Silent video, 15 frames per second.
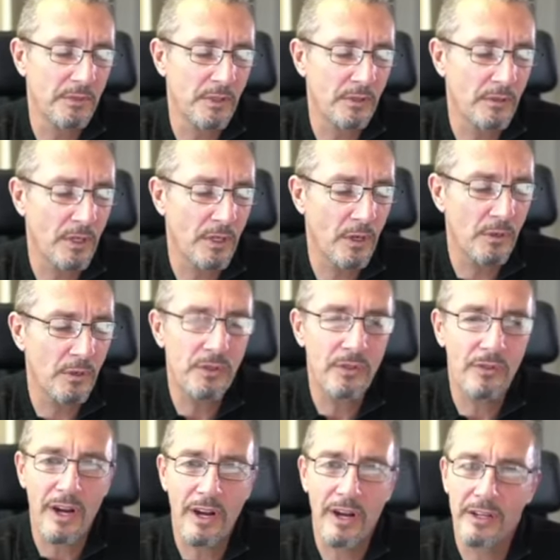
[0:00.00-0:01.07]
close
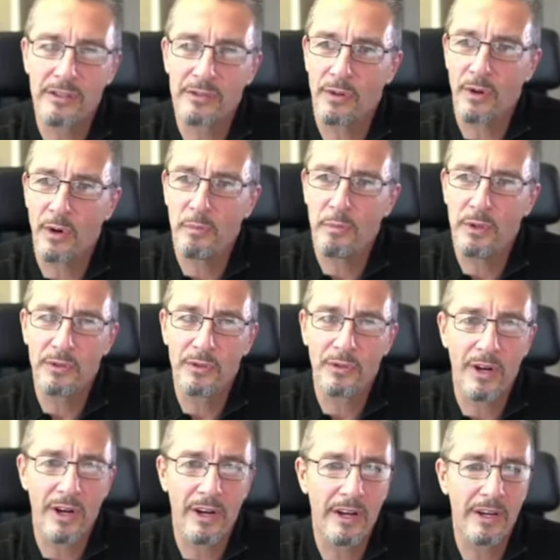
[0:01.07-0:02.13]
your eyes or open your
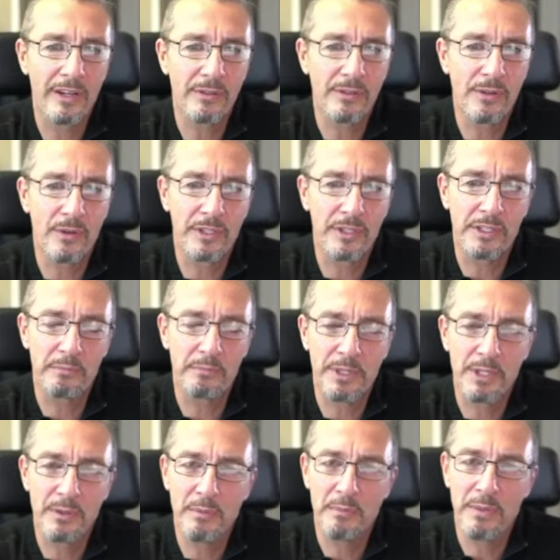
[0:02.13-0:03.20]
eyes or
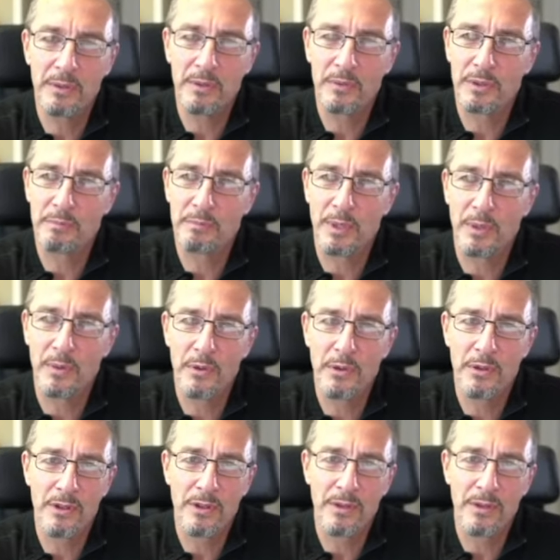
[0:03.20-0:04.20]
experiment with both